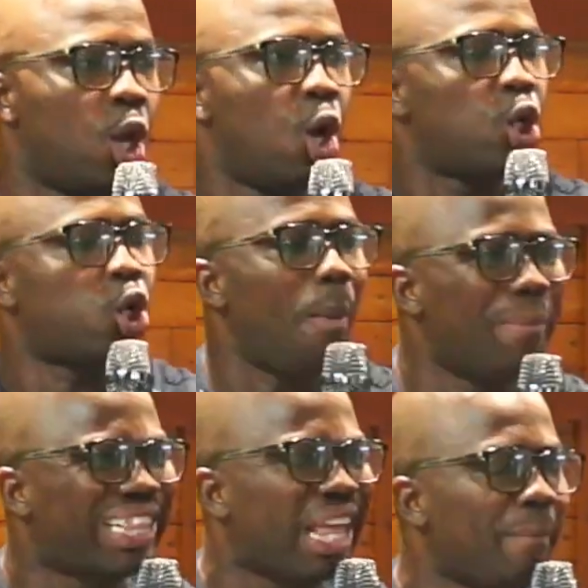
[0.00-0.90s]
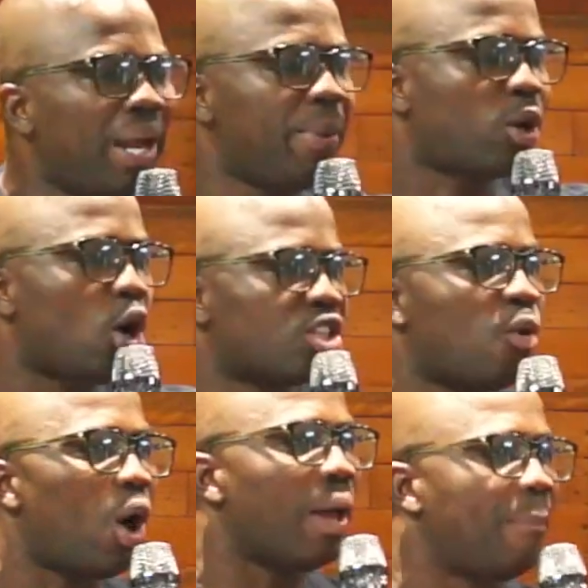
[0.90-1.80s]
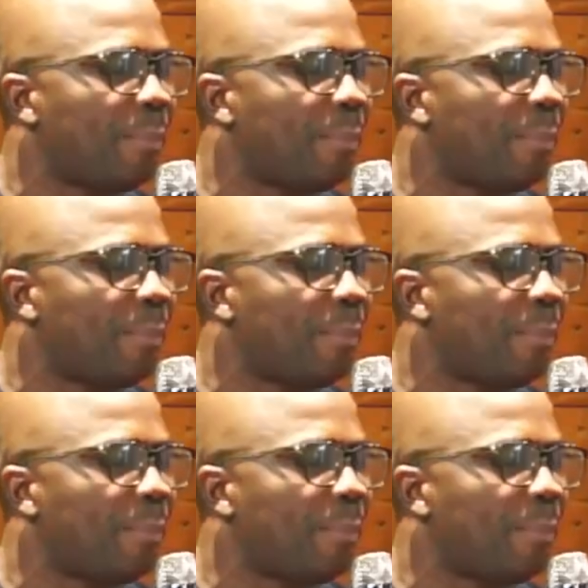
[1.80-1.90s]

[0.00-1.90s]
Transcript: Don't be timid because of what the people